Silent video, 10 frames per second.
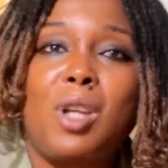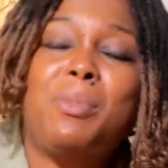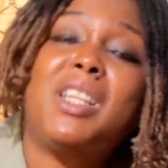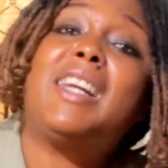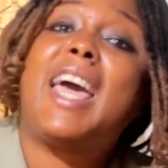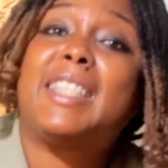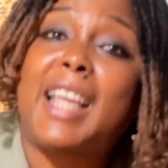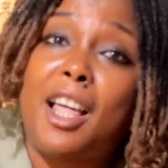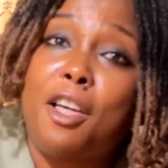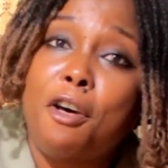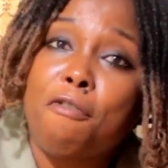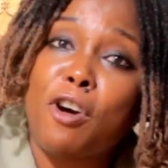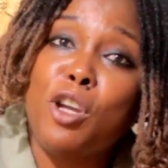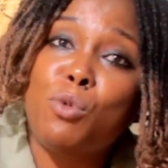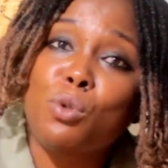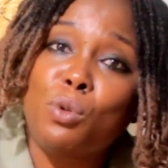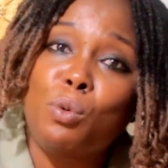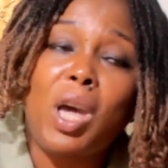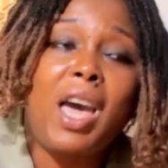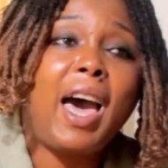something lighter for him to
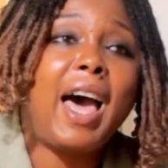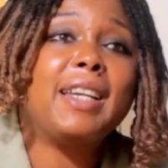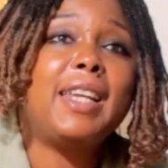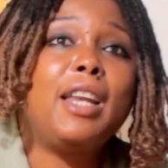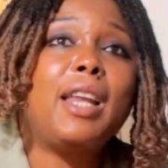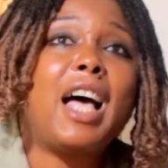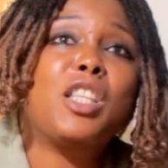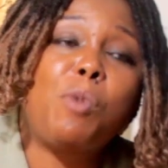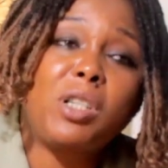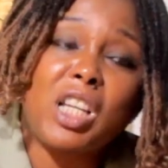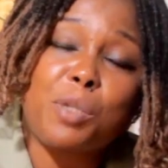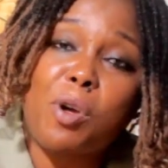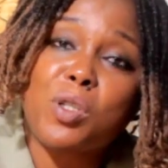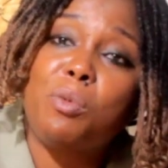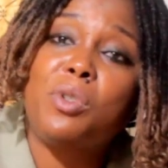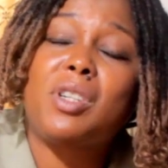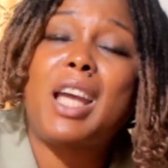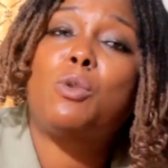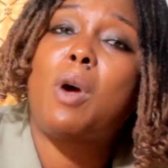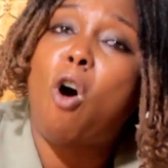do. And then as much as possible,
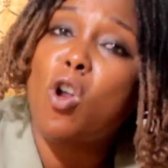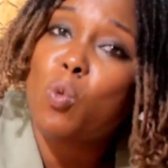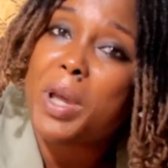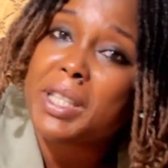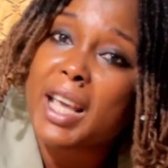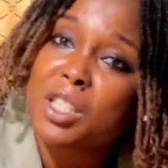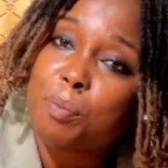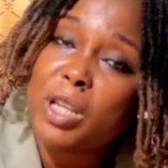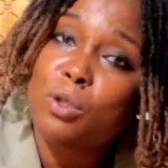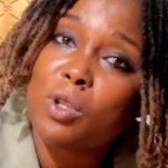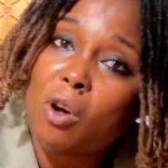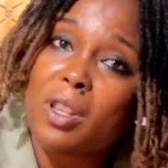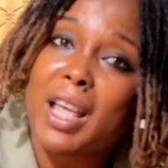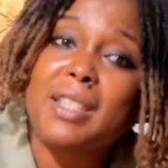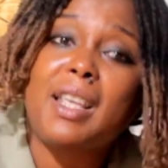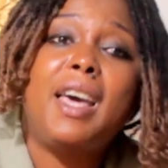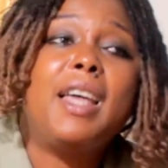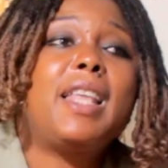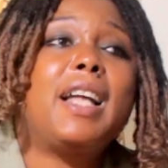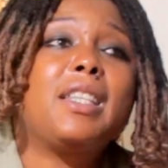try to always explain to the others
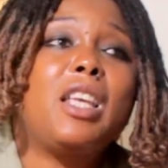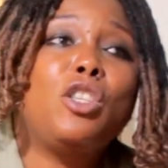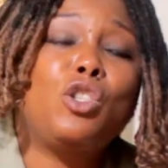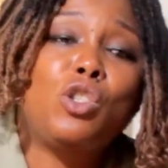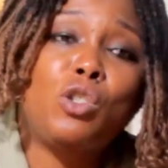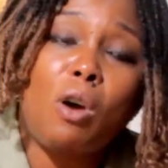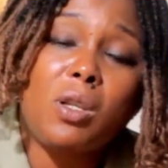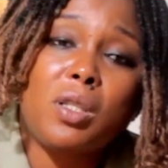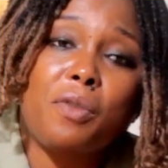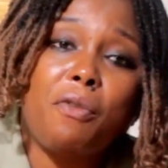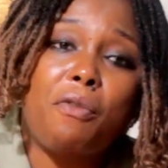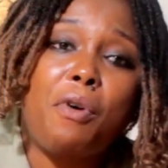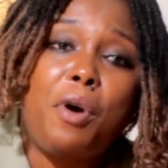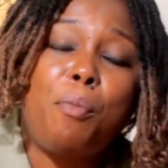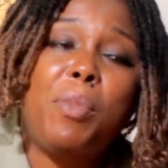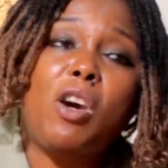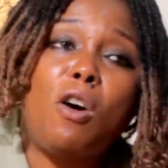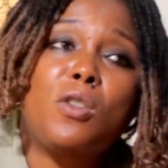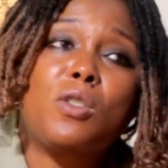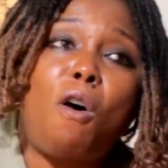that it's just
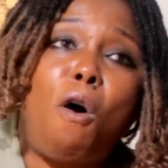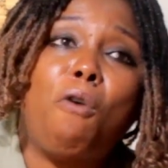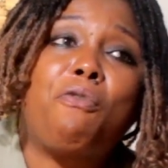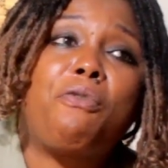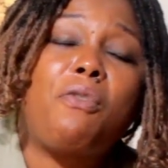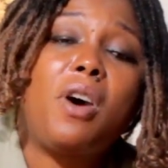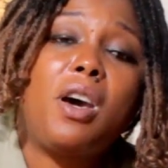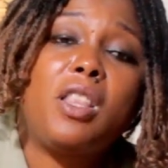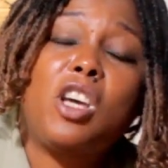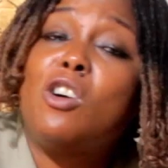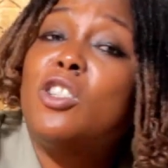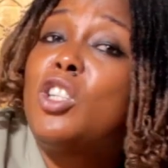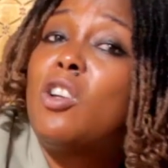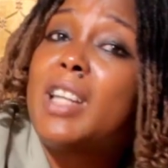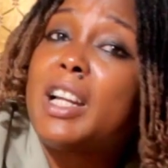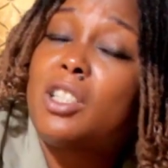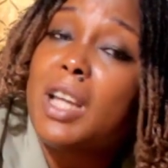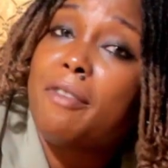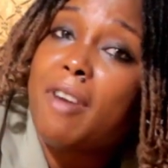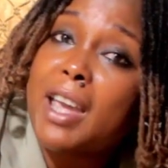because of the condition that the
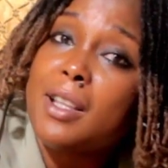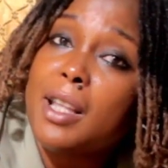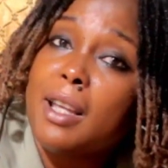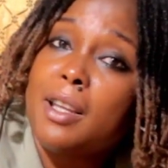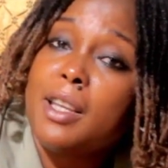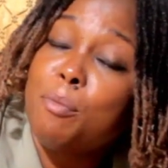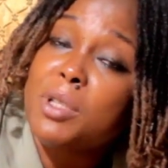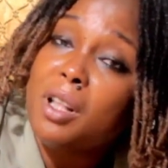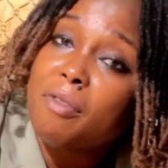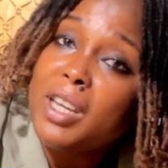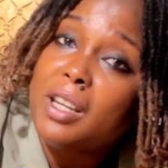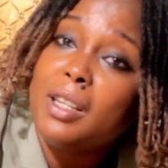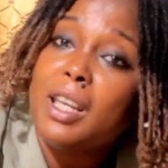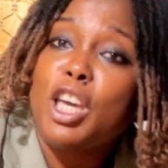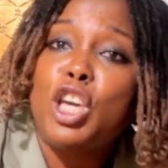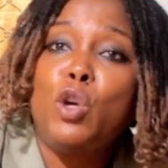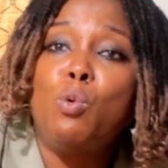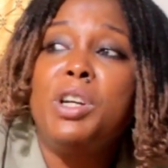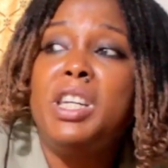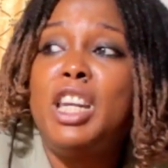child finds himself in, they
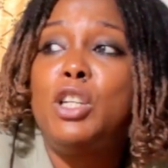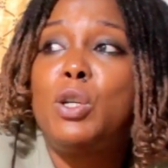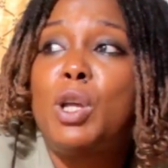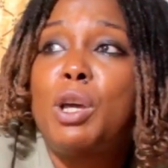will need